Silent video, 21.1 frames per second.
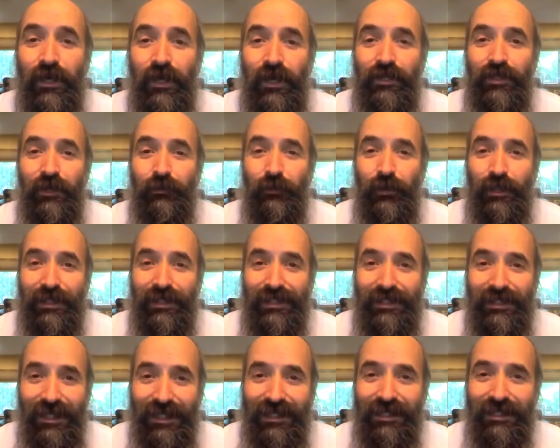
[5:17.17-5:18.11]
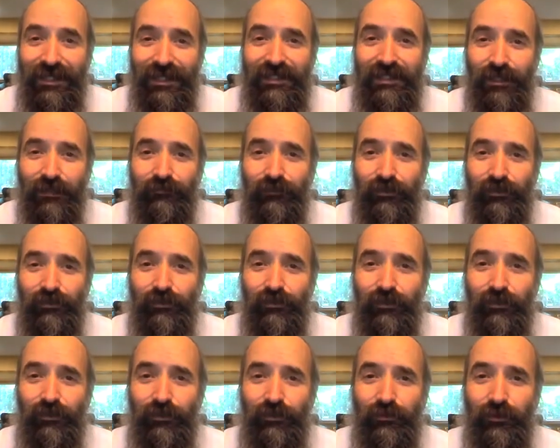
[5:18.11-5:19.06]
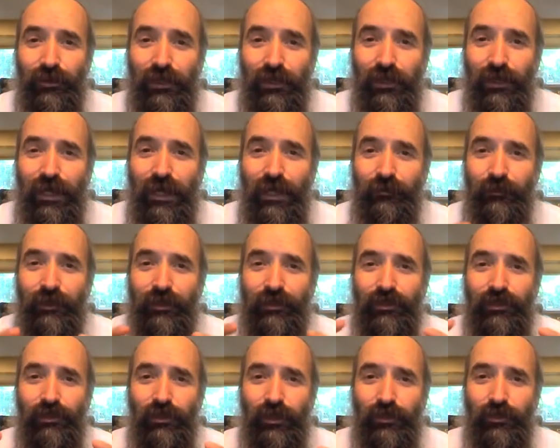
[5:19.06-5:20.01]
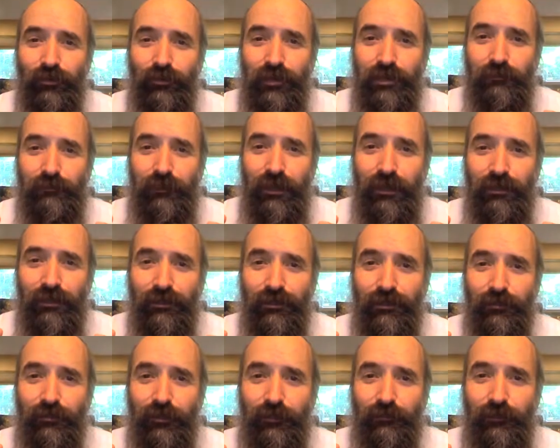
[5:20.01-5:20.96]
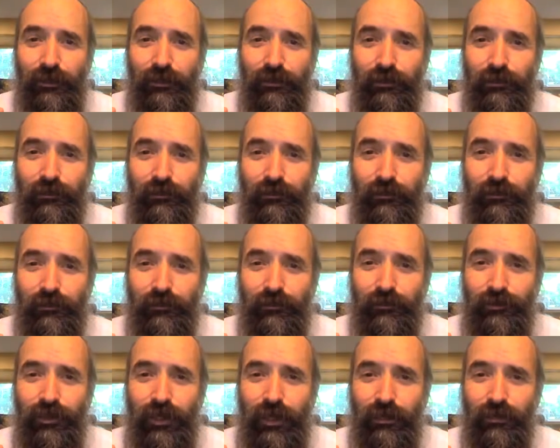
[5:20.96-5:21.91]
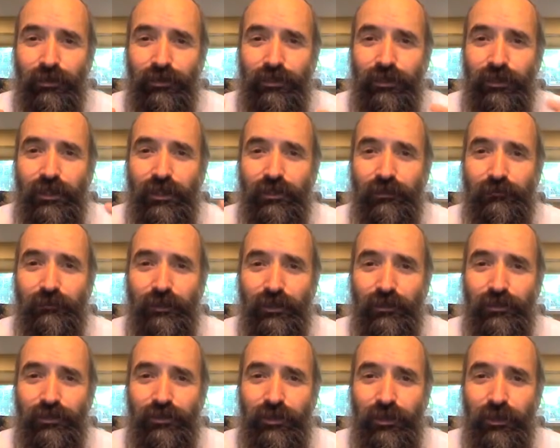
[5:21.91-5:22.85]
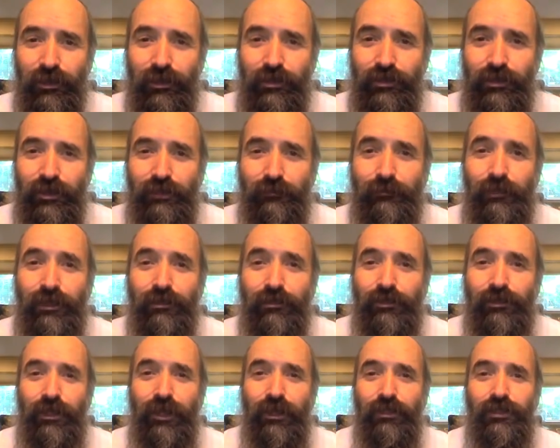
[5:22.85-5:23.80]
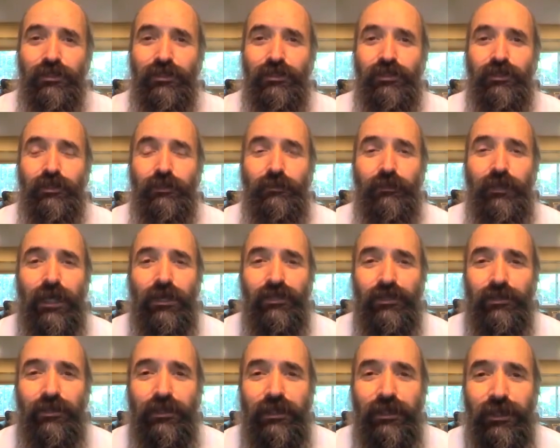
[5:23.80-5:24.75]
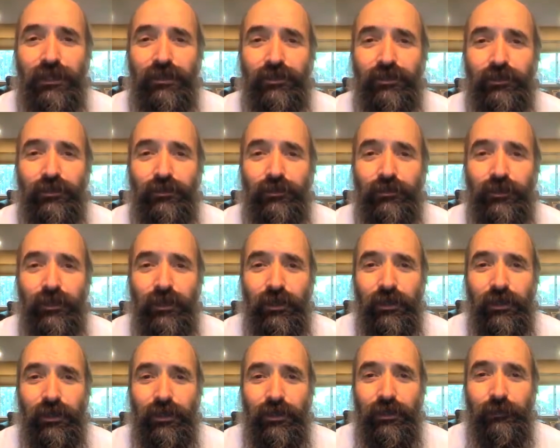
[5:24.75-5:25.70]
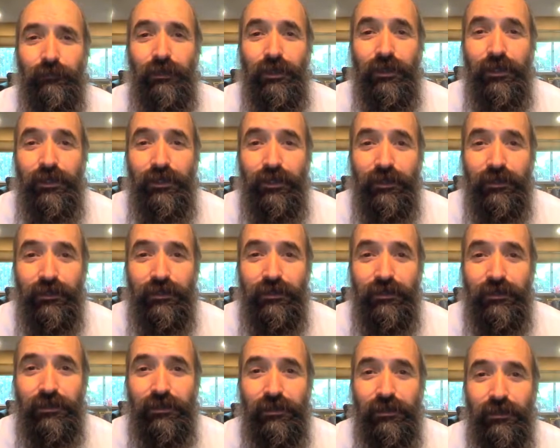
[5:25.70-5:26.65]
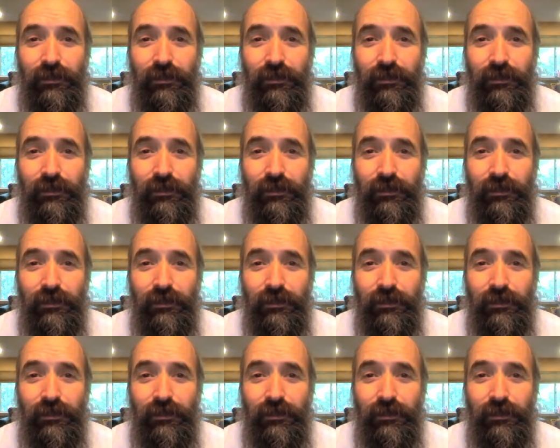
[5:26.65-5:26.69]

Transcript: Then we can take that self-control and we can start to expand it to a bigger challenge, and then a bigger challenge, and a bigger challenge, until we actually get to the big things.